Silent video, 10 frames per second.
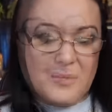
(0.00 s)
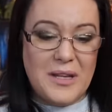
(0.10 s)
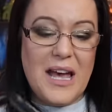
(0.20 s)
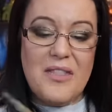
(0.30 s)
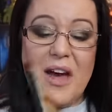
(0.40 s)

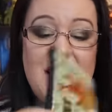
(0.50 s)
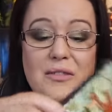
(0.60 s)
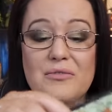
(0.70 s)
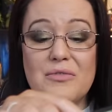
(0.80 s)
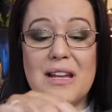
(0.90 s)
But yeah, that
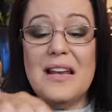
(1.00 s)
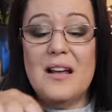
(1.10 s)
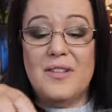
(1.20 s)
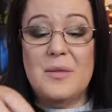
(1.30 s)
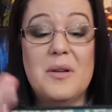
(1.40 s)
is really
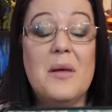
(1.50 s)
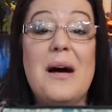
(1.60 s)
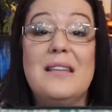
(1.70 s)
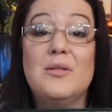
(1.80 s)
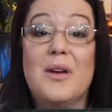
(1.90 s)
lovely. But a
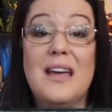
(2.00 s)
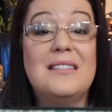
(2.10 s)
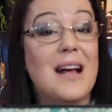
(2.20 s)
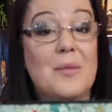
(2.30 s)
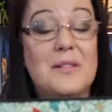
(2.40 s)
pencil
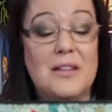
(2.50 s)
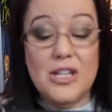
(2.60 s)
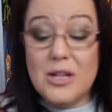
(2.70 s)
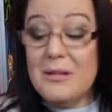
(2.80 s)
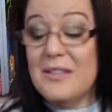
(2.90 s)
case,
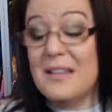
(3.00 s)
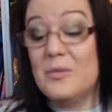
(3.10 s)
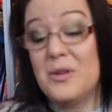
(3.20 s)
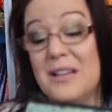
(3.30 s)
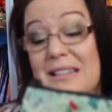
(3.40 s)
absolutely,
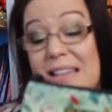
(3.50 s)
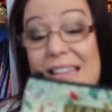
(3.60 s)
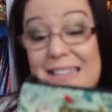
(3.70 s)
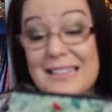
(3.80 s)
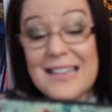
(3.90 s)
that's what it's
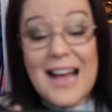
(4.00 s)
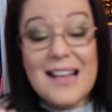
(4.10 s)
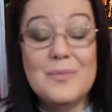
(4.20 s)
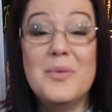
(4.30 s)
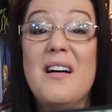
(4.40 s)
listed
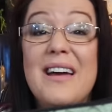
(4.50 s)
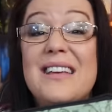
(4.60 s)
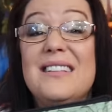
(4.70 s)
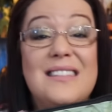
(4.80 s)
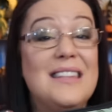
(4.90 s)
as, but I
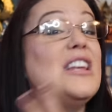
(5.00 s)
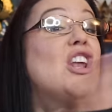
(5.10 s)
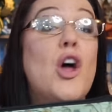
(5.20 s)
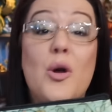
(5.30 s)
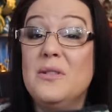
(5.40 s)
can see
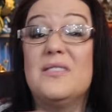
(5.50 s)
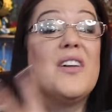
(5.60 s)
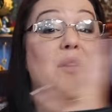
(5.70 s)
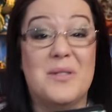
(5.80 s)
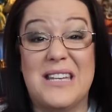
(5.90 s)
loads of
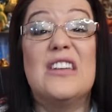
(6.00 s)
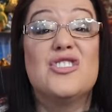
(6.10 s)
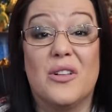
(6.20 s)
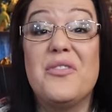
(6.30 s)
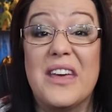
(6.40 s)
other
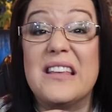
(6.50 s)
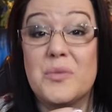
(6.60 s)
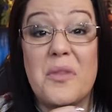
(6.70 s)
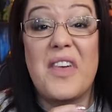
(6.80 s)
potential things with